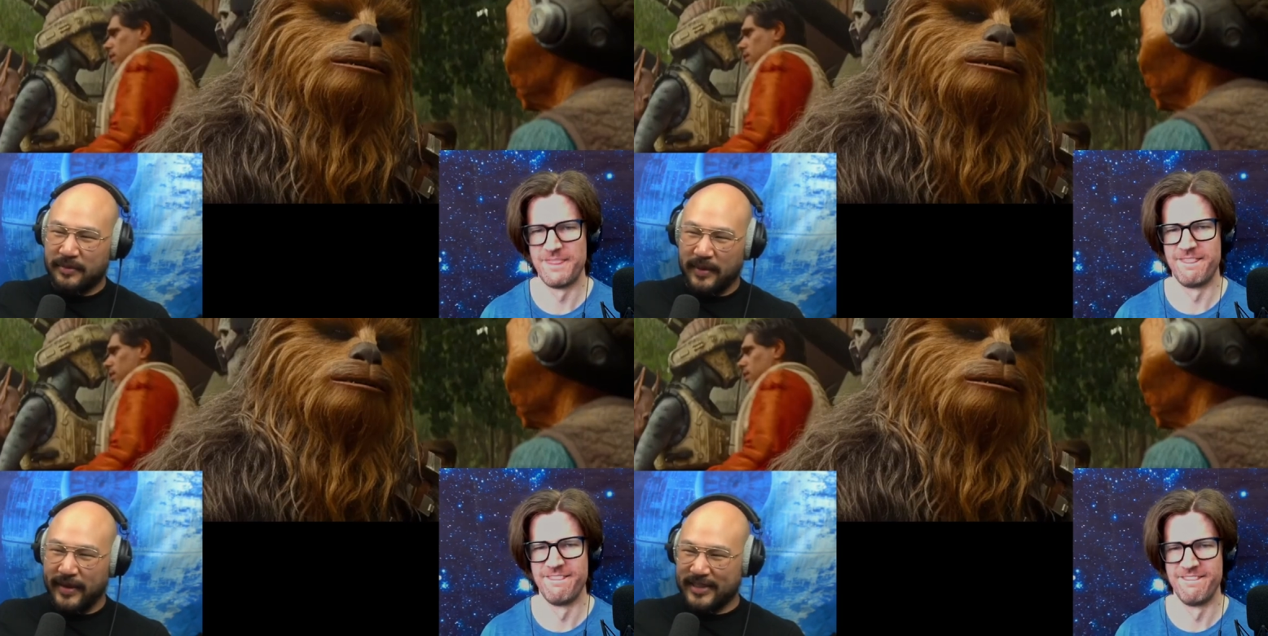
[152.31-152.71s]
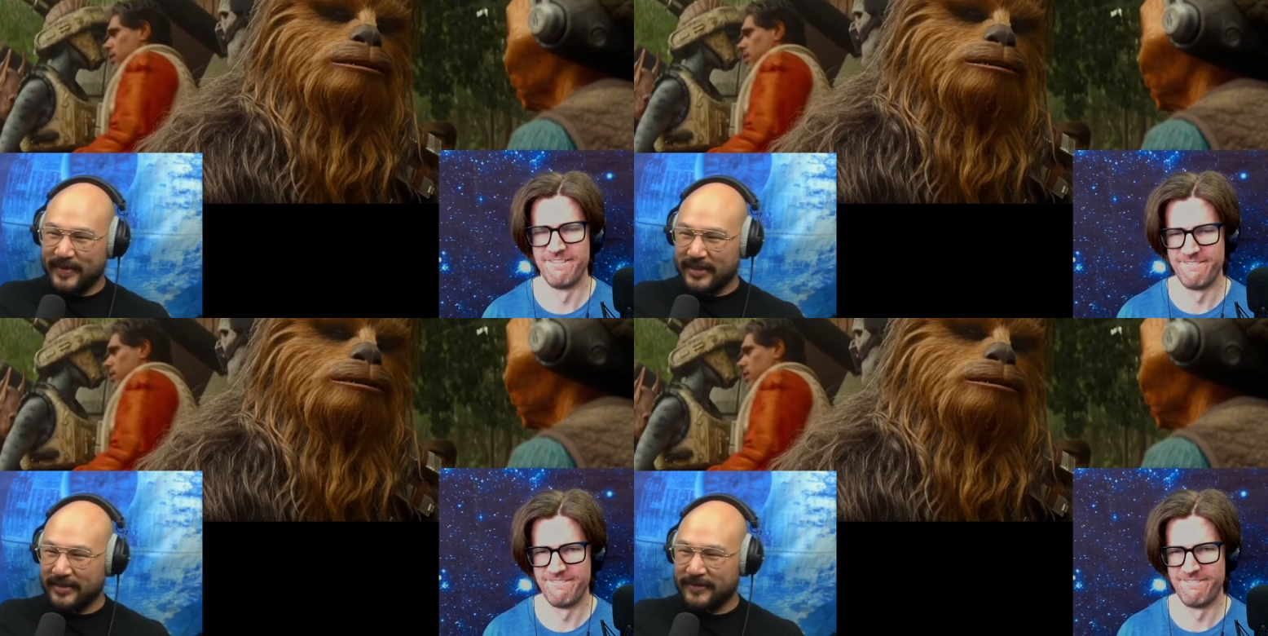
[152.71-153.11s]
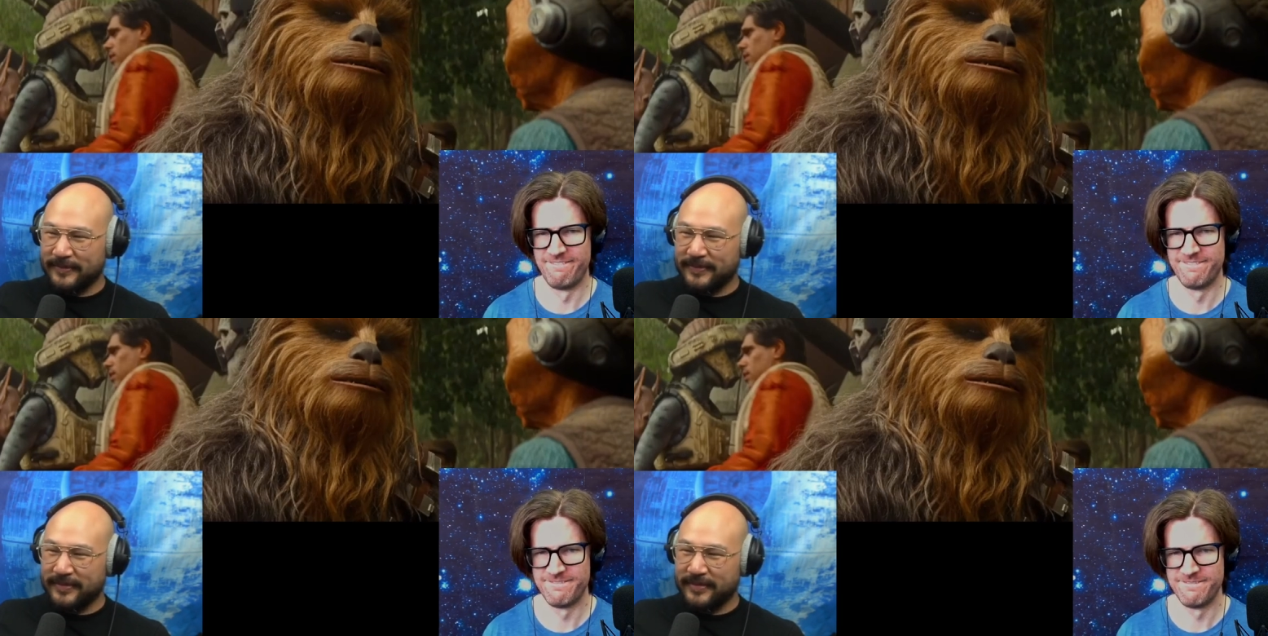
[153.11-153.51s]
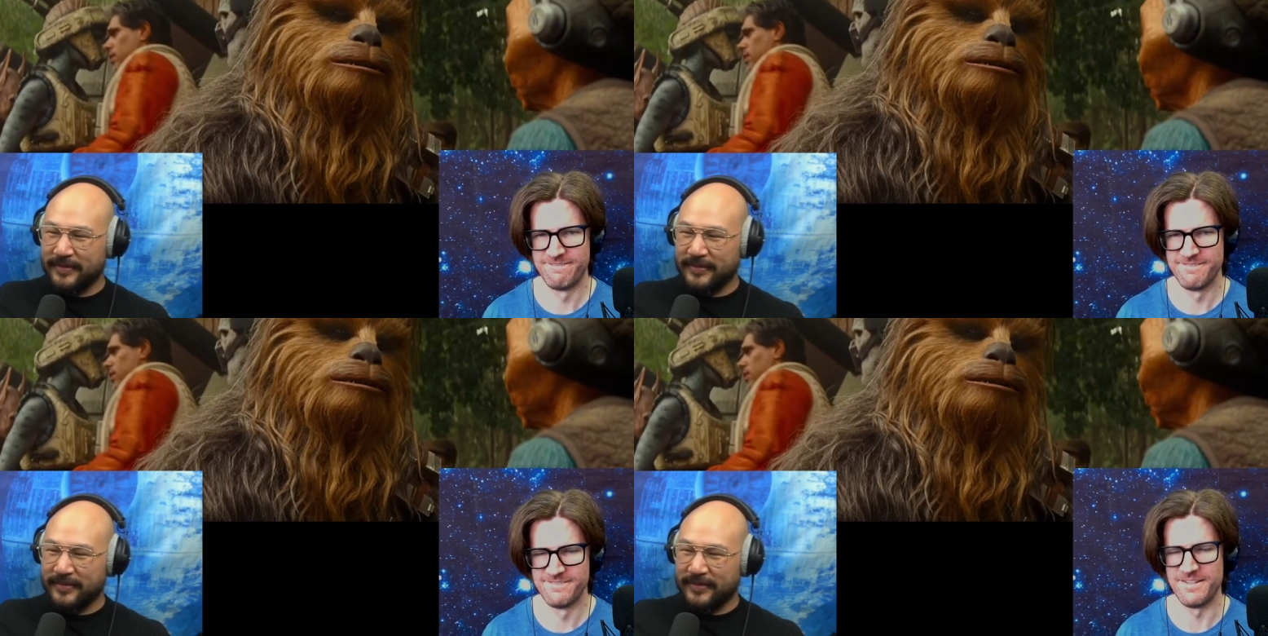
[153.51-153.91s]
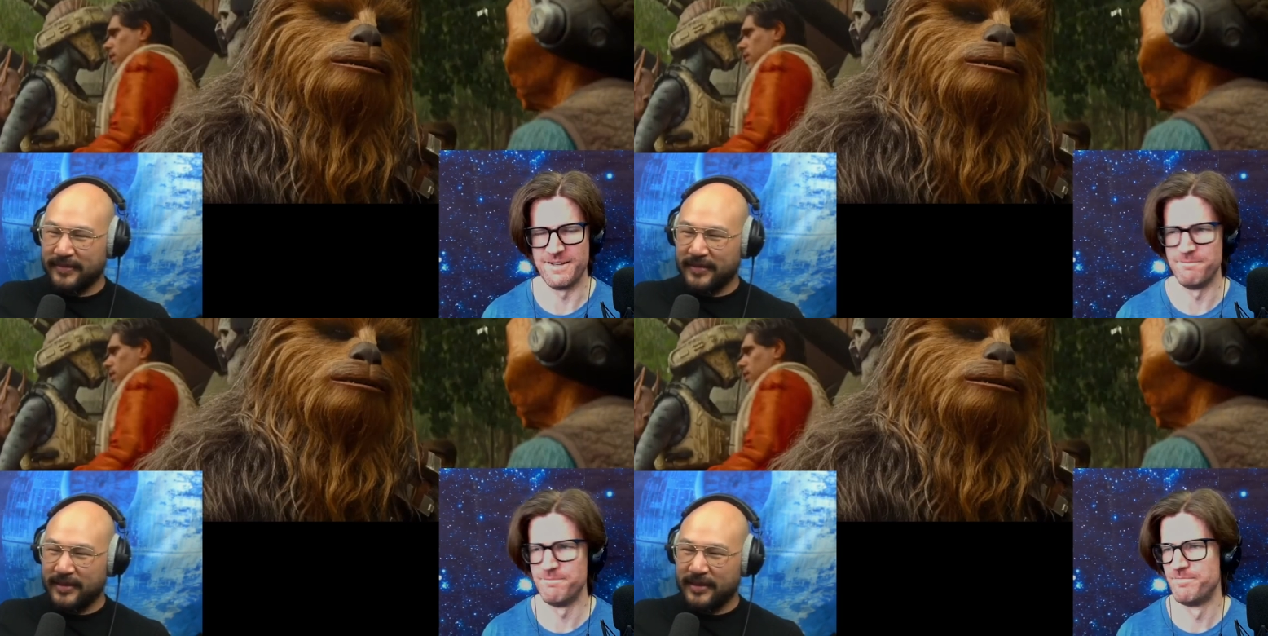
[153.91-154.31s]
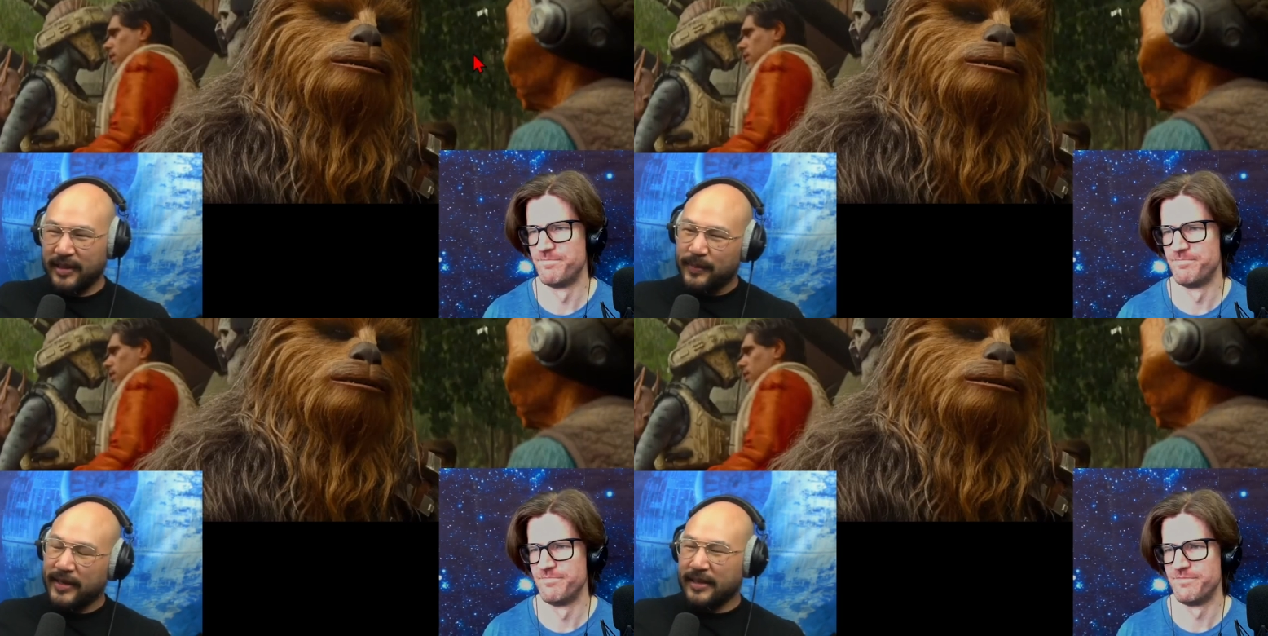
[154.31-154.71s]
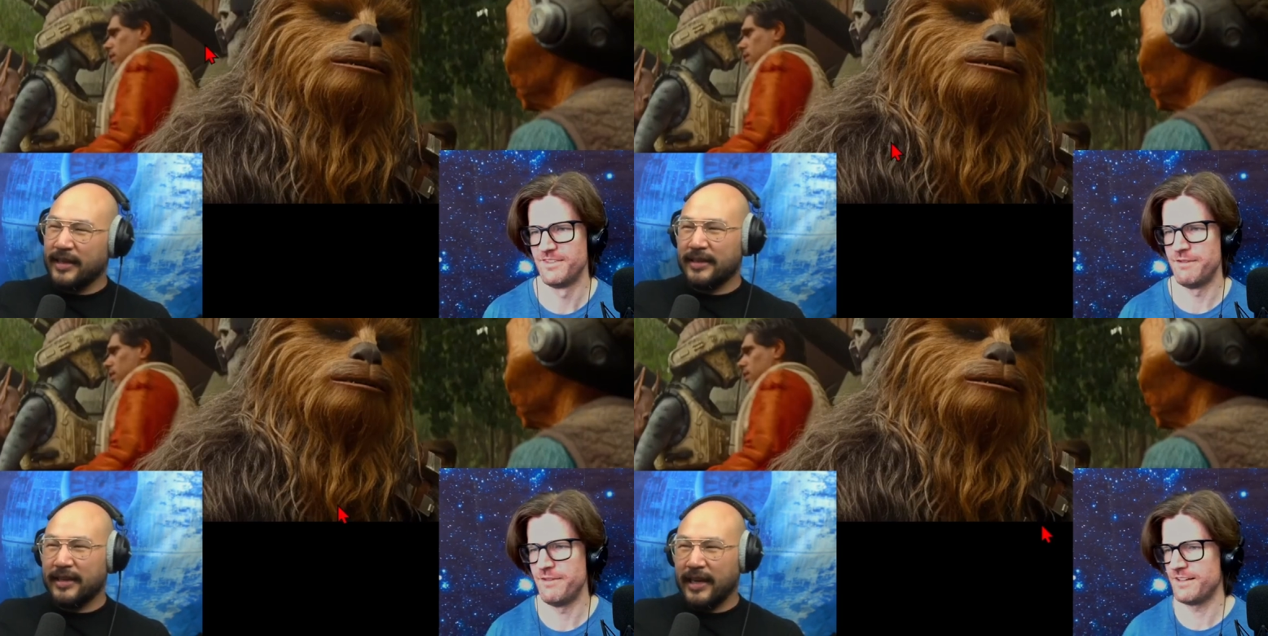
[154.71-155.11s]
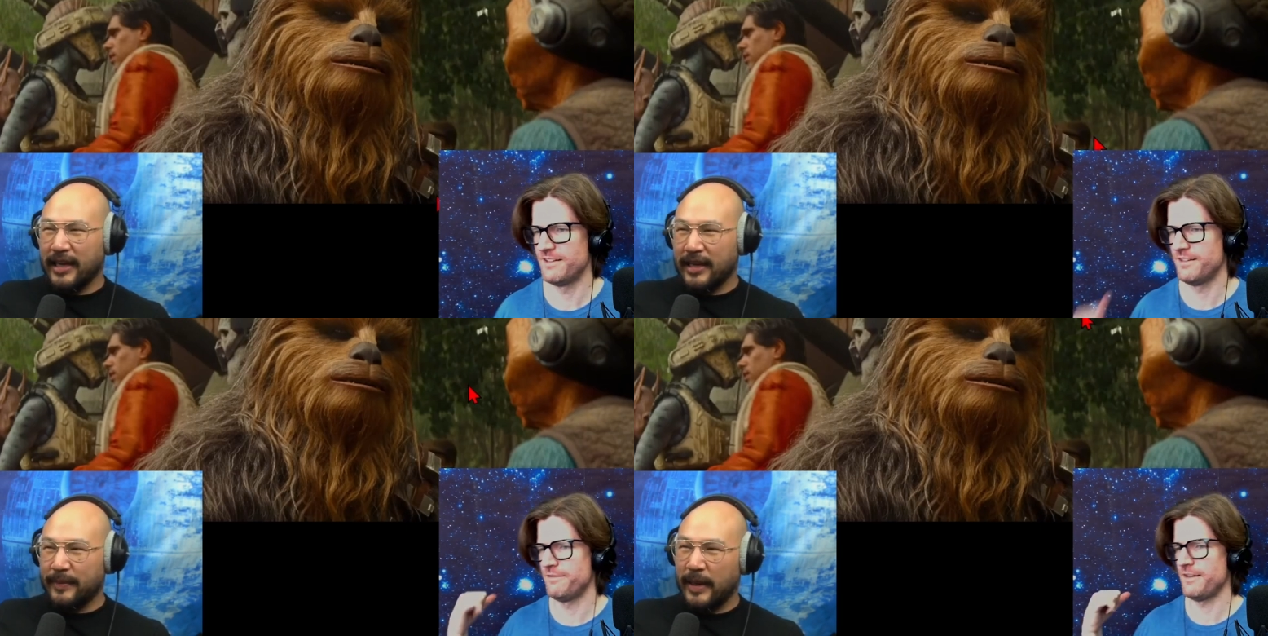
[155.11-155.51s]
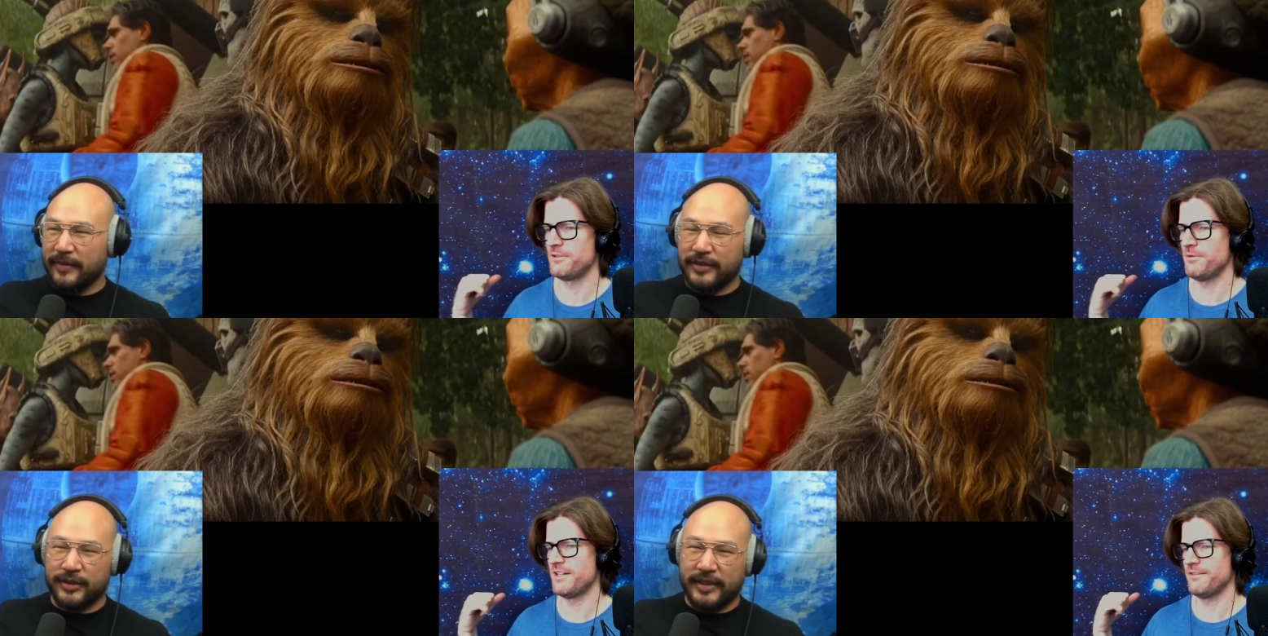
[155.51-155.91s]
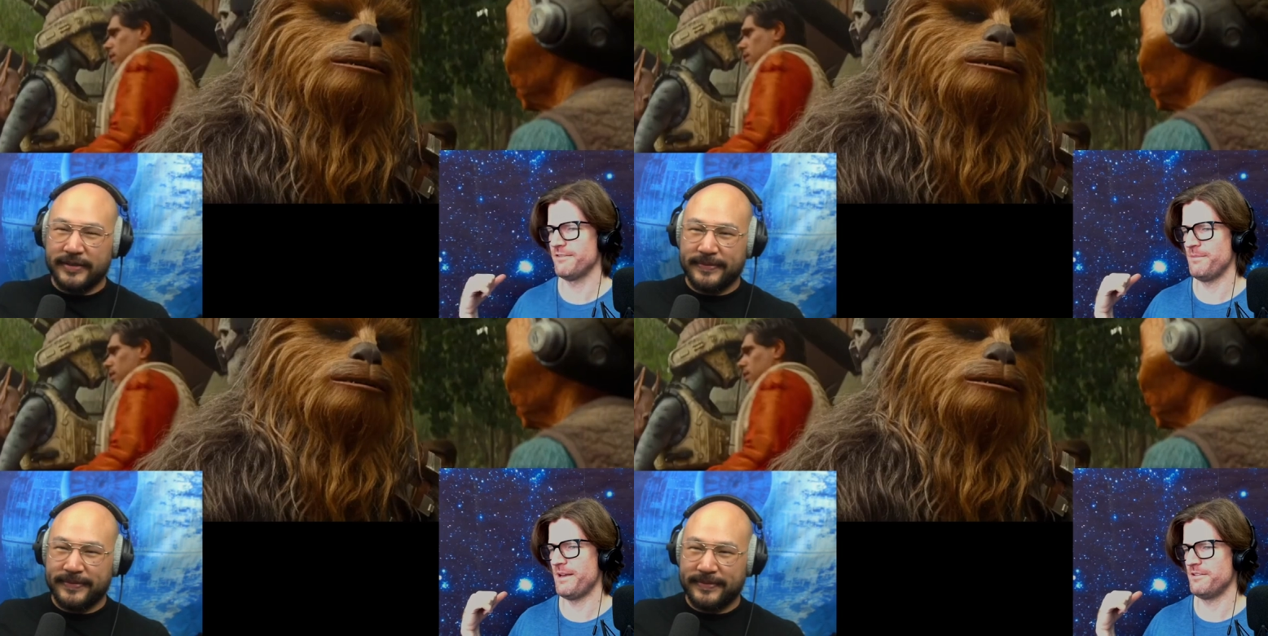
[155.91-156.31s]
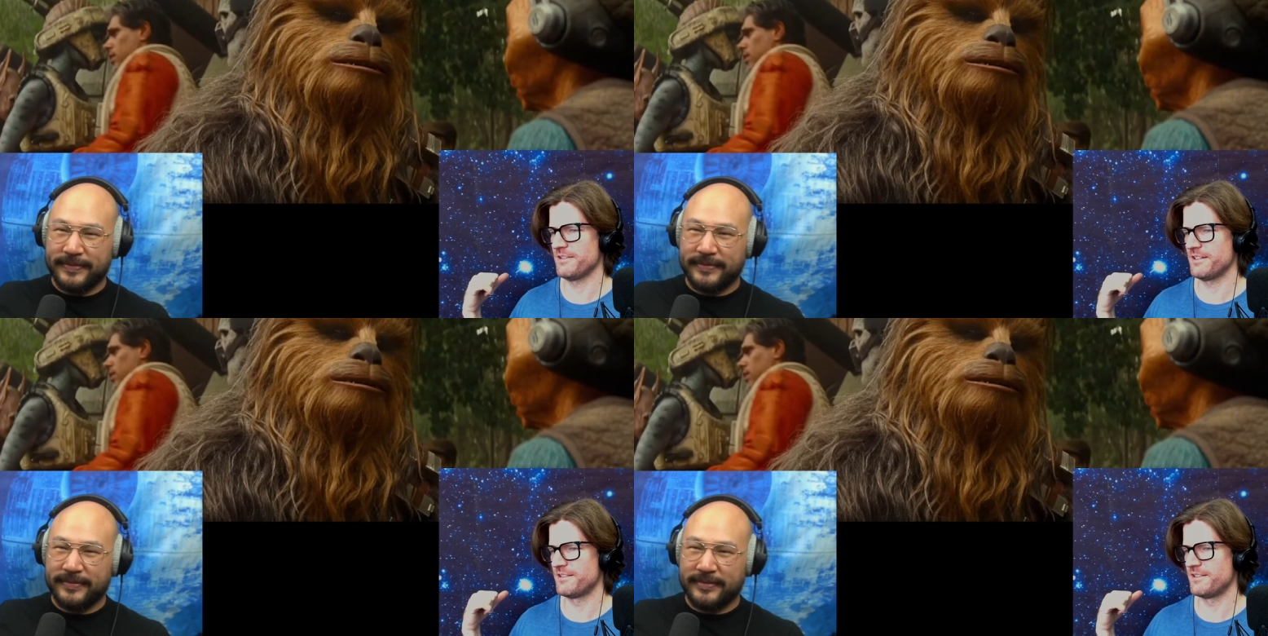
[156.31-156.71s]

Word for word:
Speaker 1: to my basement. Yeah. But
Speaker 2: in fact, in fact, you want a different medal because